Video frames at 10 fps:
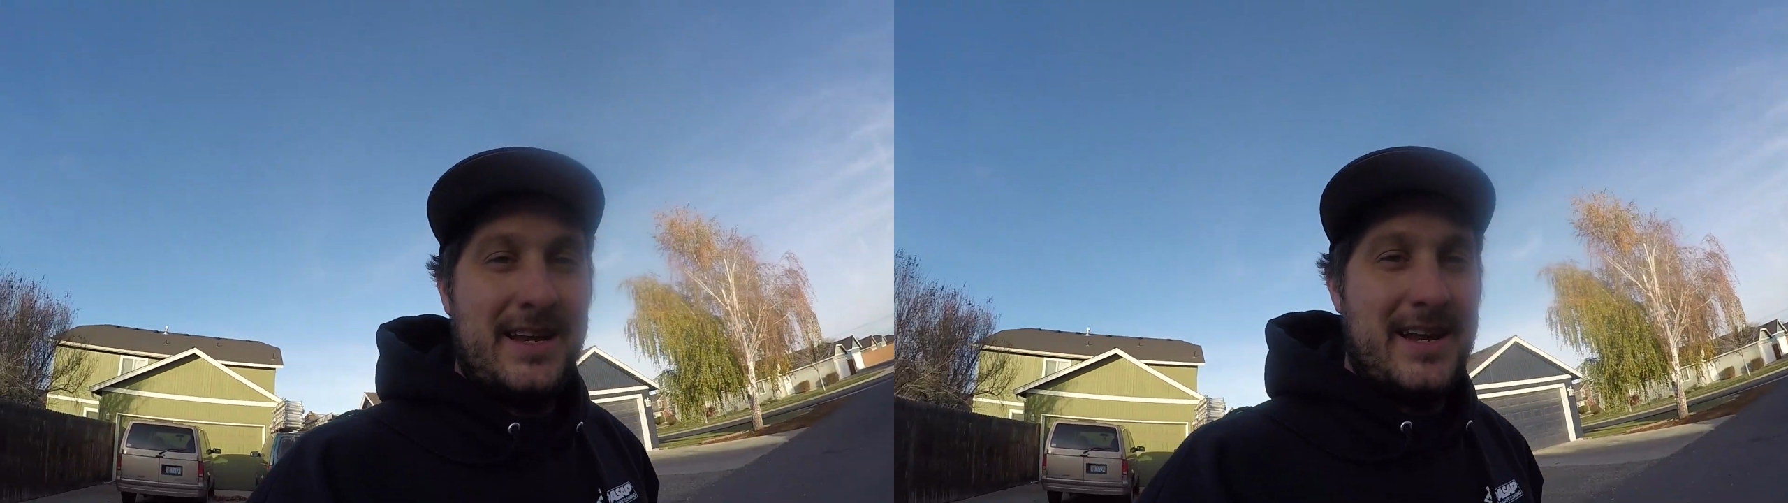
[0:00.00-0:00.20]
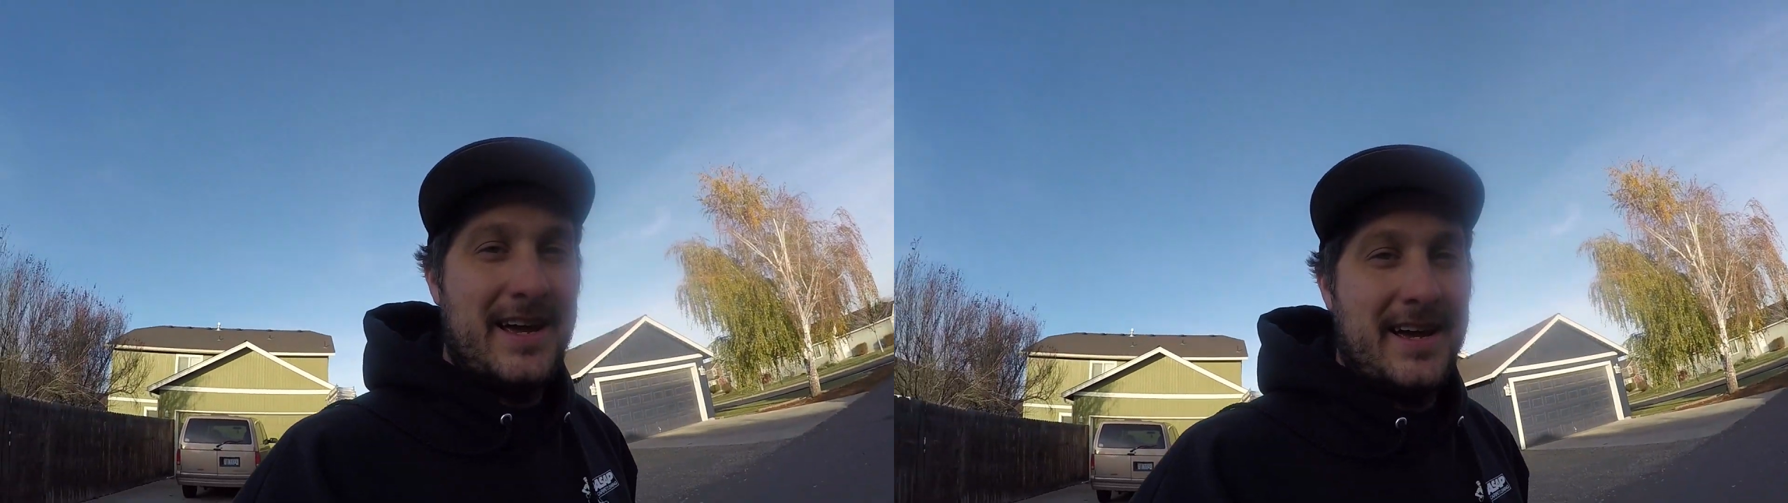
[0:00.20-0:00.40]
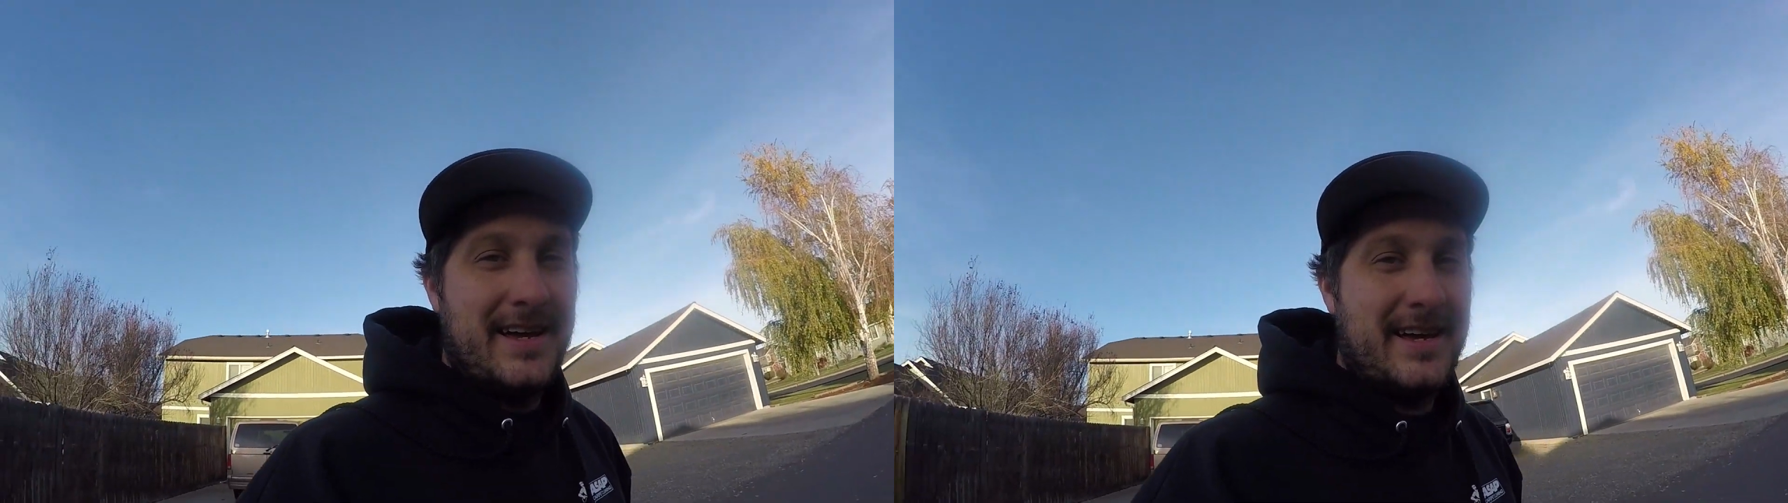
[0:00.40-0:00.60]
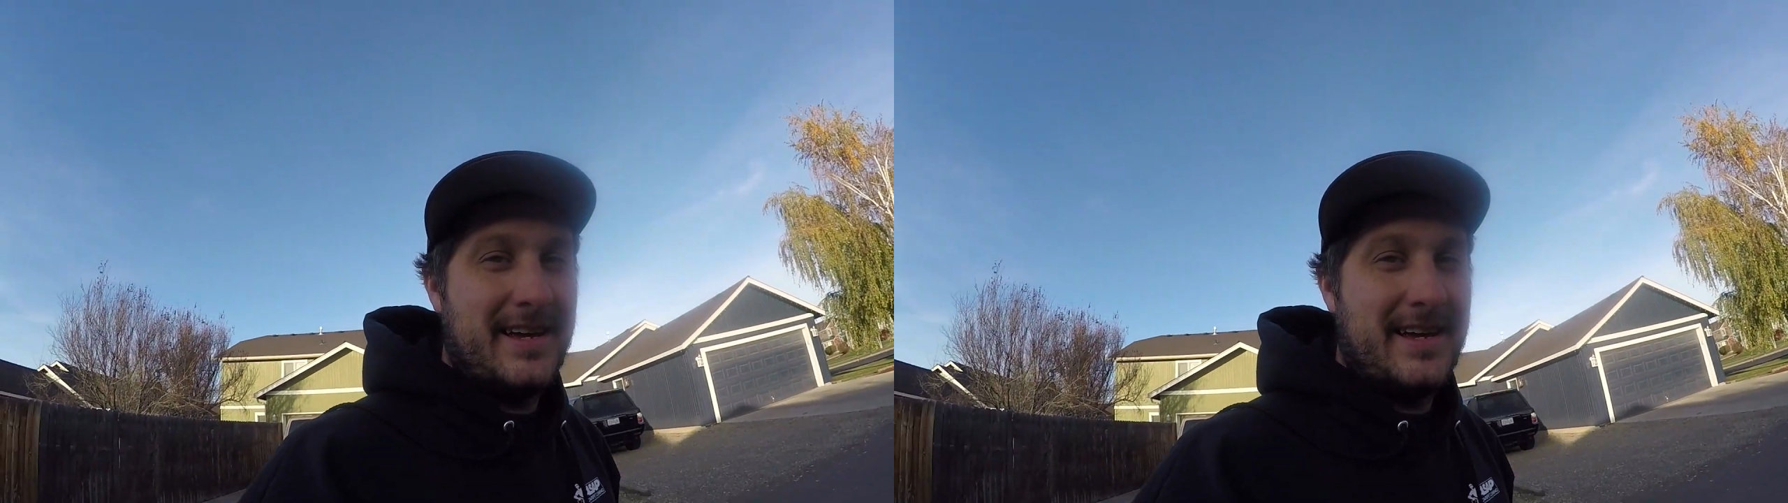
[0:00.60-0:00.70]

and